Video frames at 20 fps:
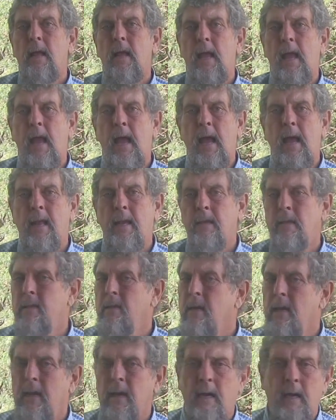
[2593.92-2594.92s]

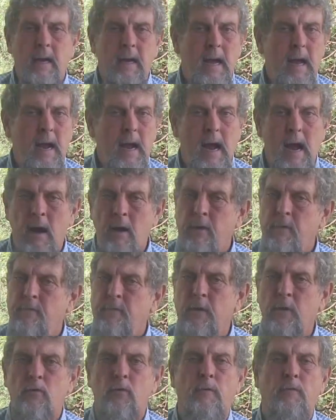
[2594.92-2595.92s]
and
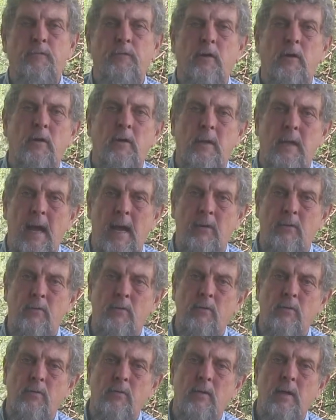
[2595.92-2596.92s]
artificial
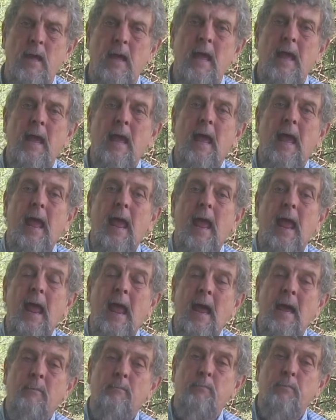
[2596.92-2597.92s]
fertilizers,
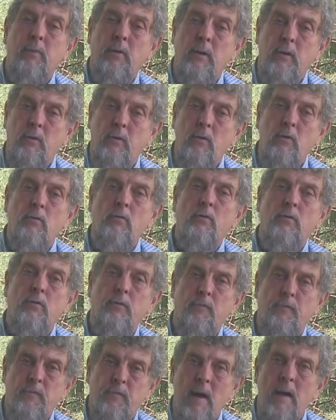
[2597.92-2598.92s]
and
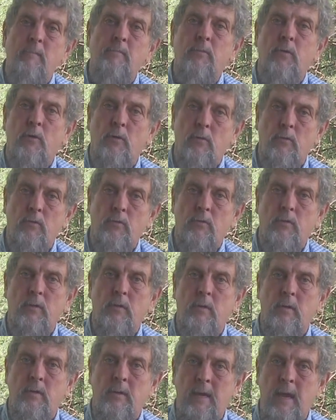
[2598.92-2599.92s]
produce from those
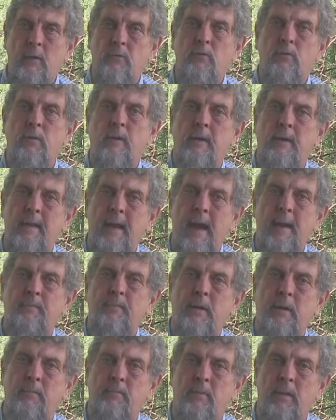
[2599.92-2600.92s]

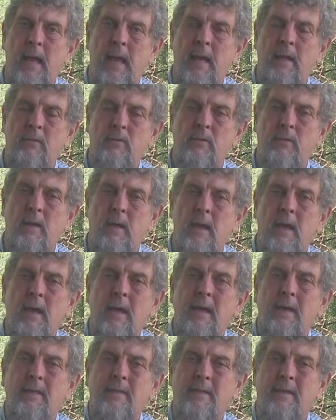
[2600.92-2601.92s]
desert-adapted plants
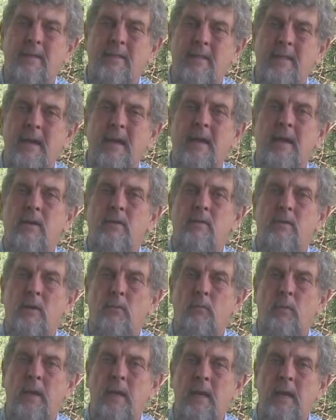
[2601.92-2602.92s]
the things
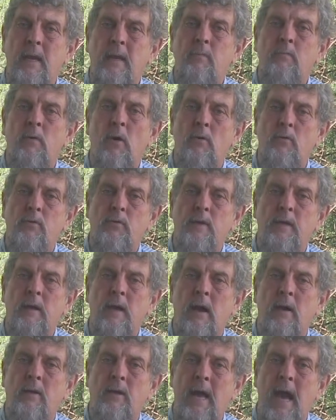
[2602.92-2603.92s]
that we need most
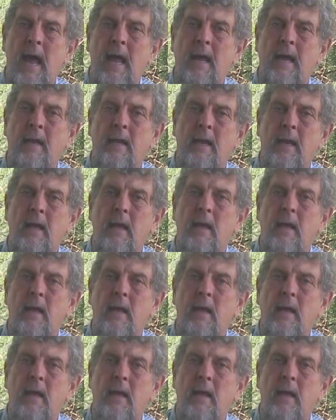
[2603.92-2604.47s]
in our diet